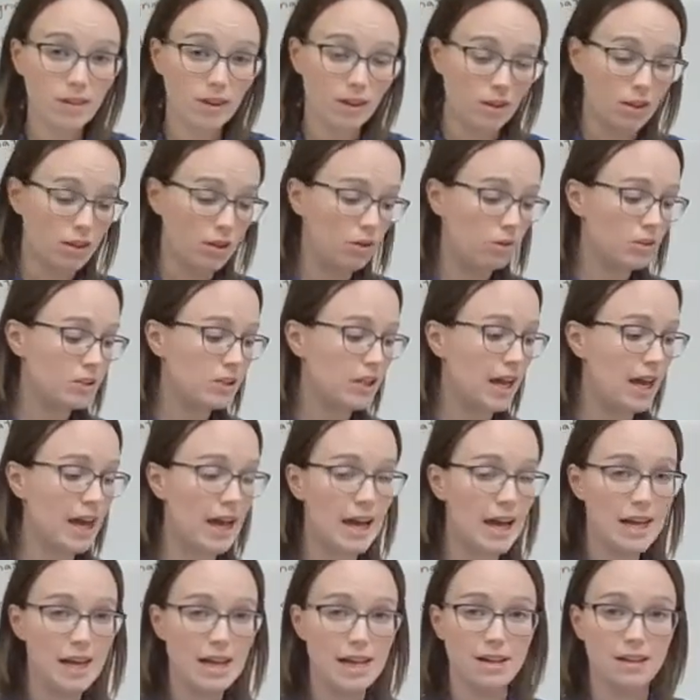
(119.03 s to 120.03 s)
the notes
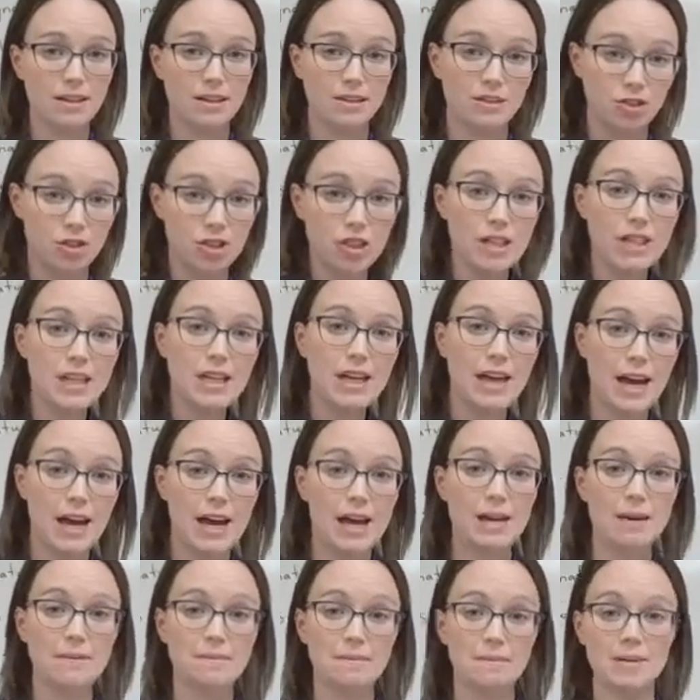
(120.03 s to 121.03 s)
G,
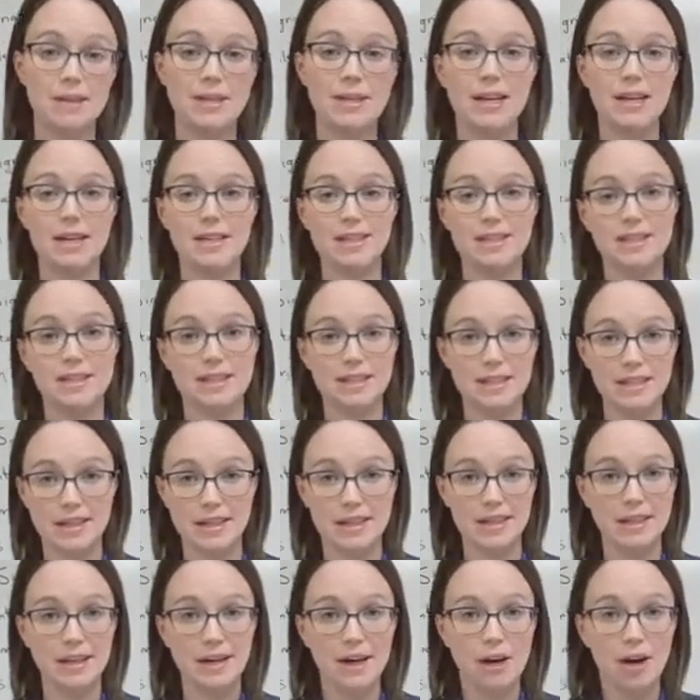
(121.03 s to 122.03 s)
A, B, and
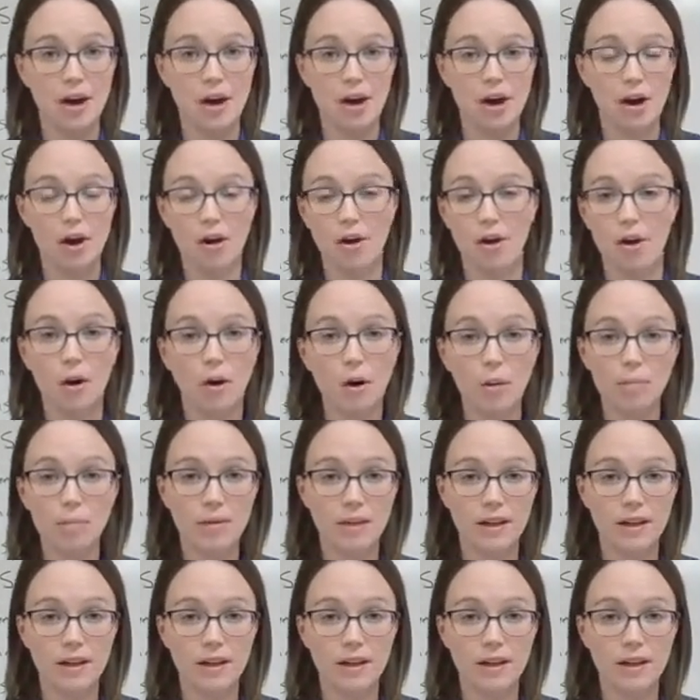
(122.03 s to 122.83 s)
C are all